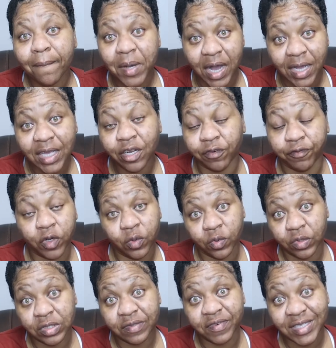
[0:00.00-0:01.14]
packing of
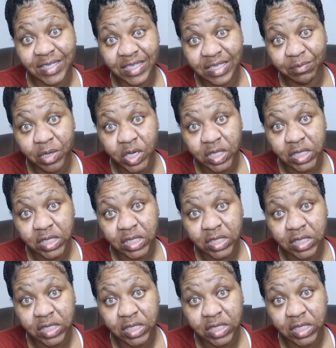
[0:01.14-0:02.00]
clothes for 6 months.